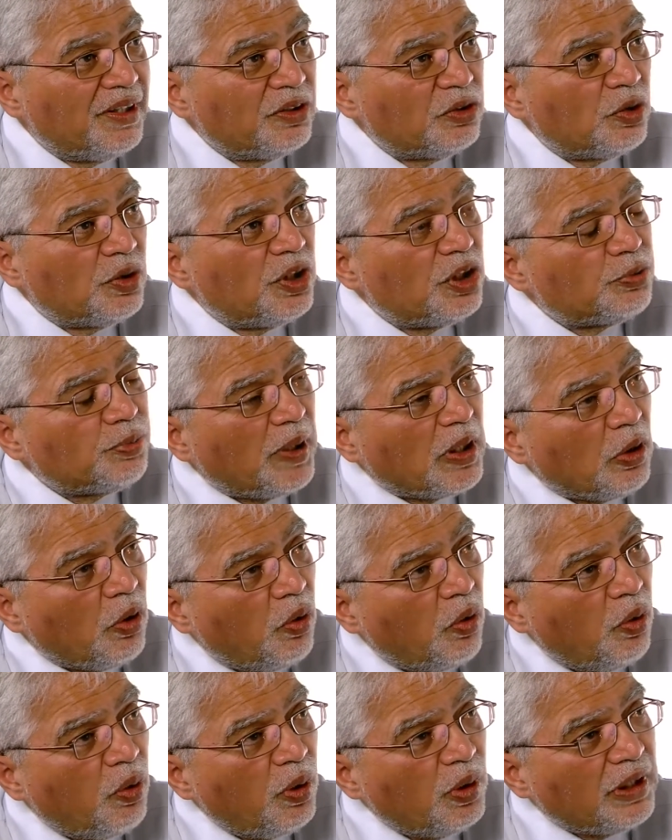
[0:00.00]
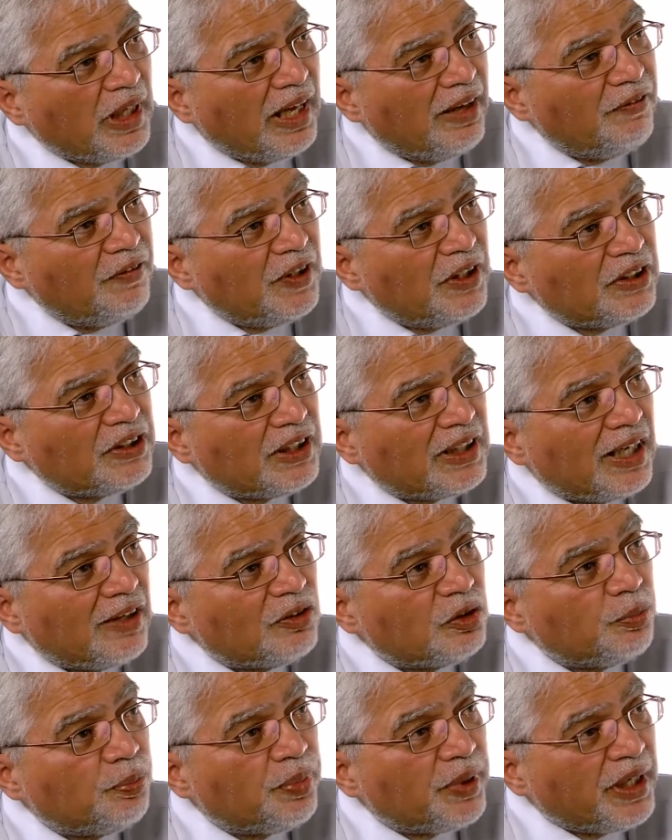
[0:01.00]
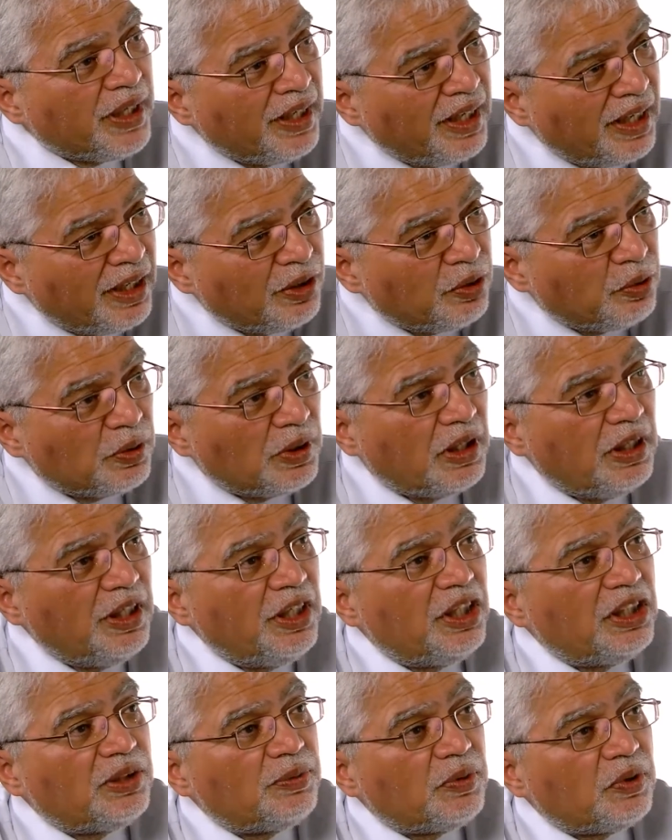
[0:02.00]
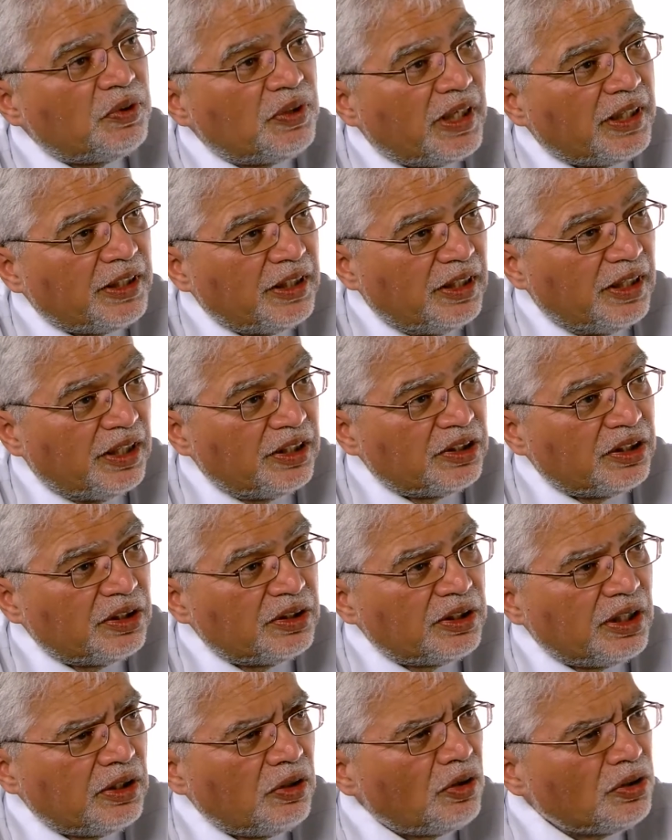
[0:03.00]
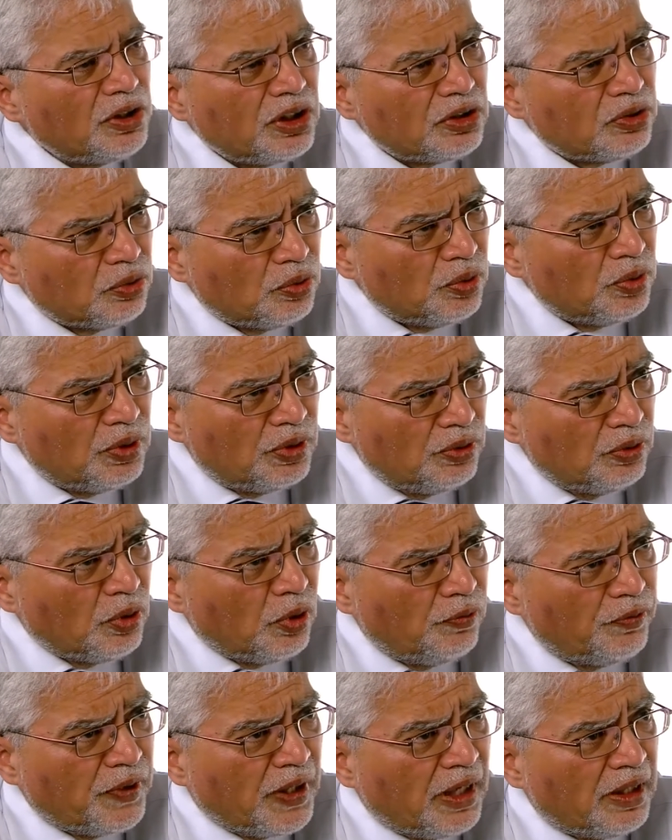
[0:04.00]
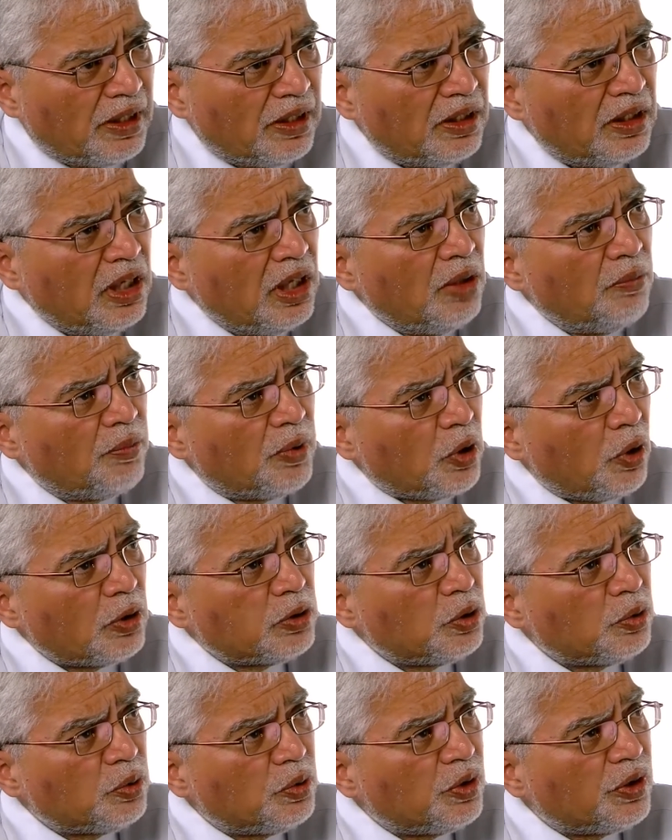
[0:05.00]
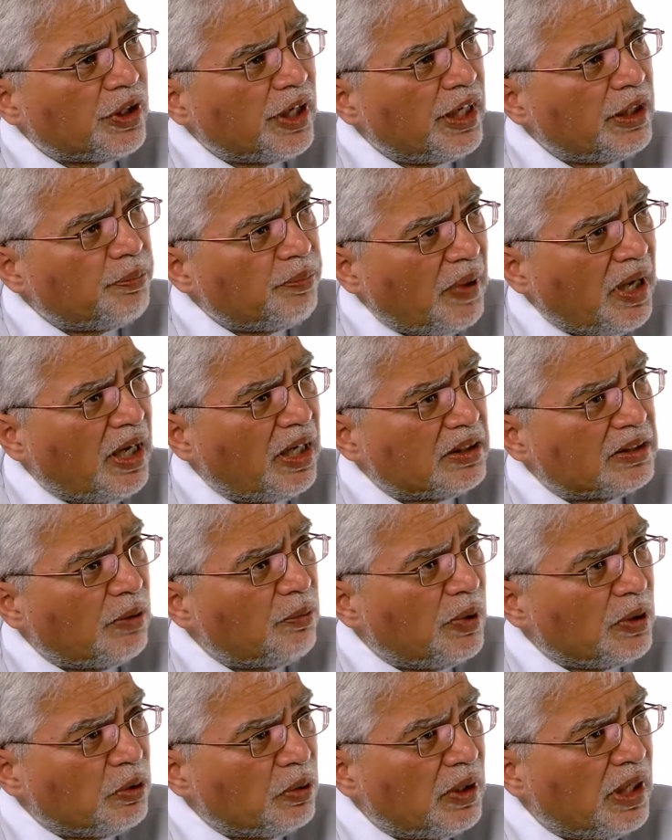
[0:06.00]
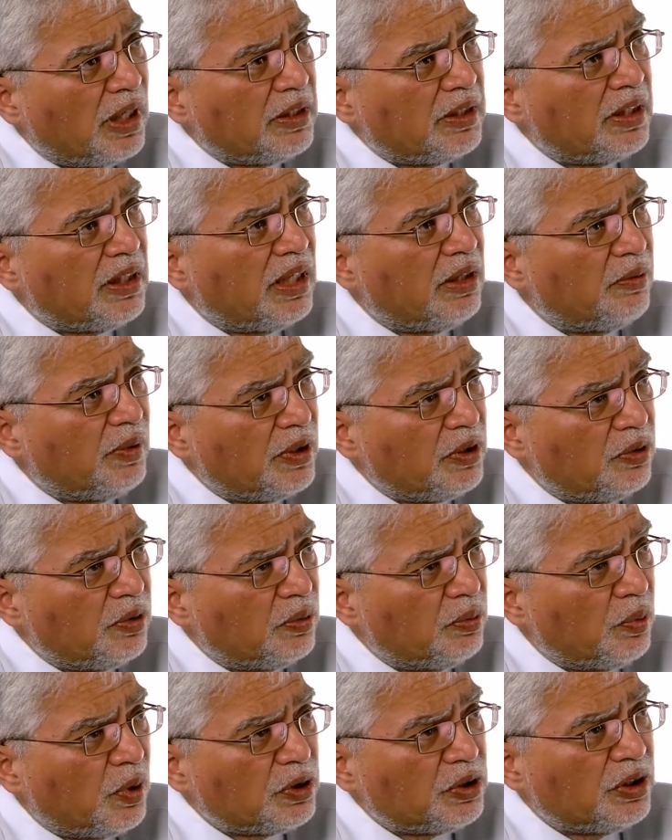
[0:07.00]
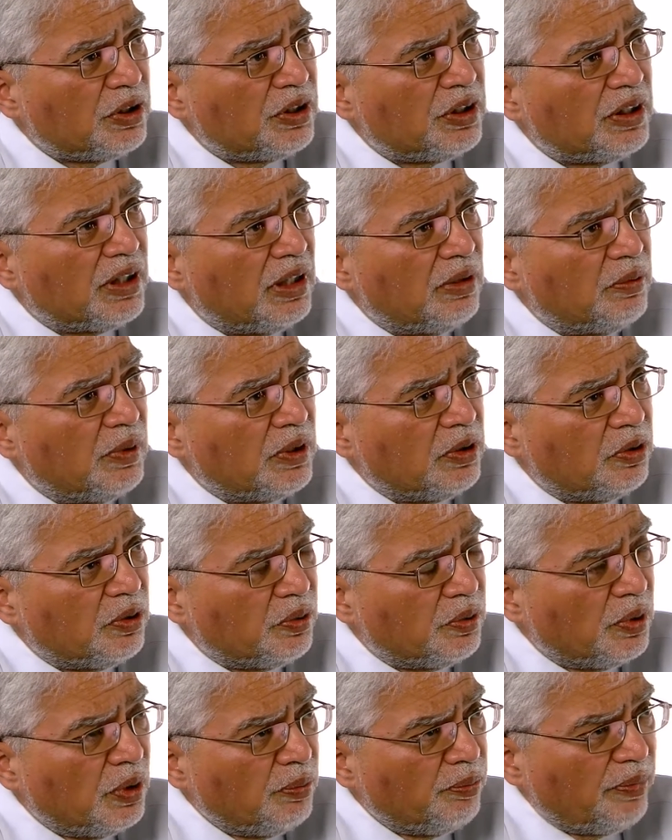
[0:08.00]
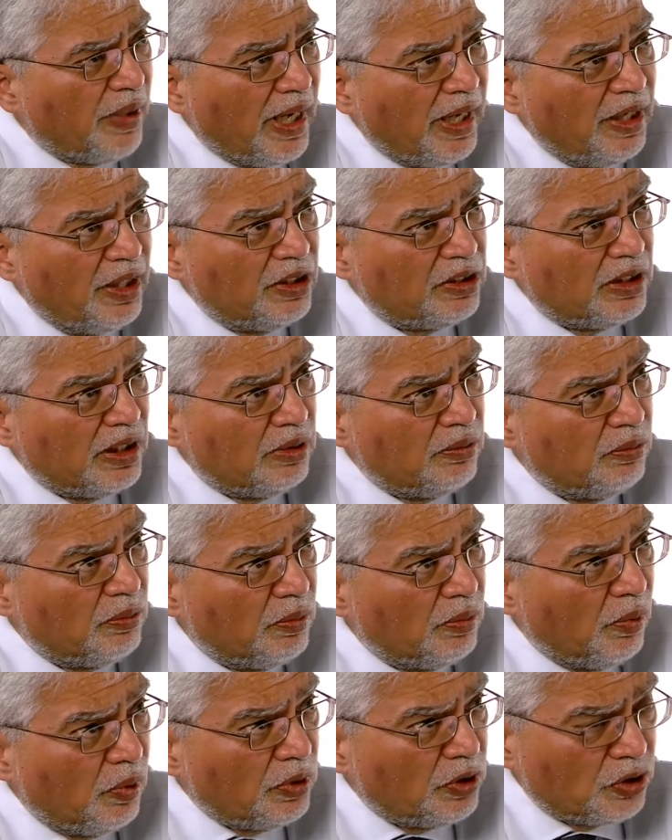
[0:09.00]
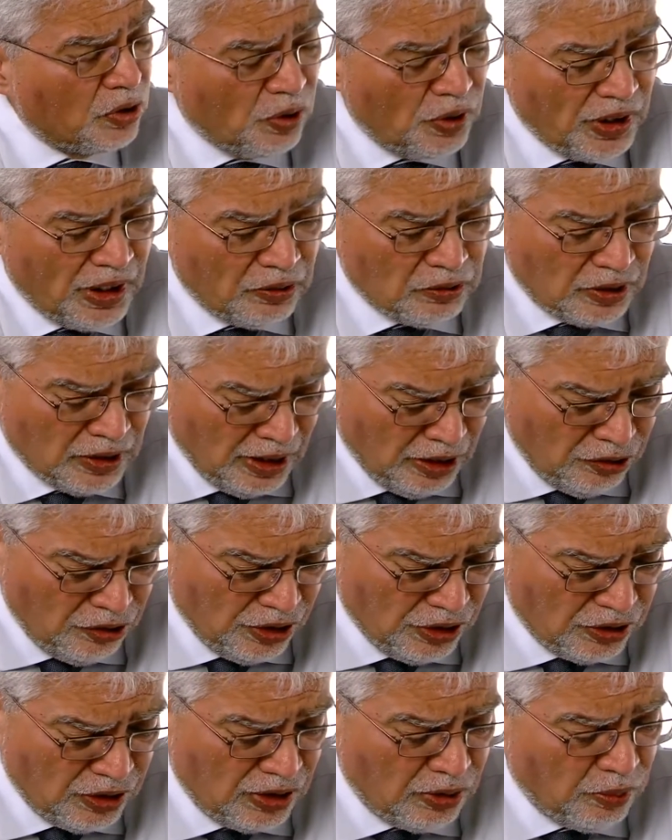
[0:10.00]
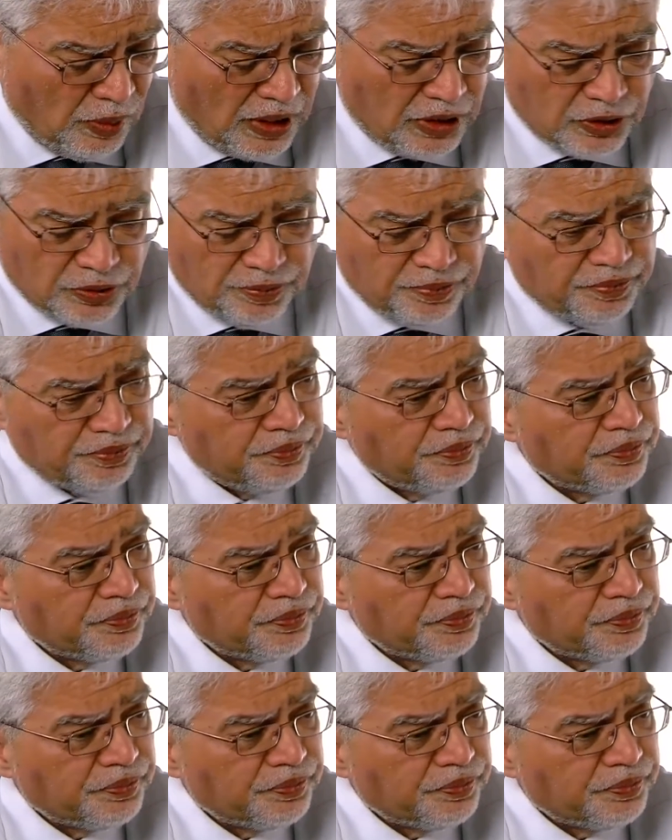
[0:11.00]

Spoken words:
So despite all the evidence that I was bringing to the leadership of the United Nations, and not just to Kofi Annan, but also to the great powers, I went to London, I went to Washington, I went to Paris, and all the Security Council countries in the West,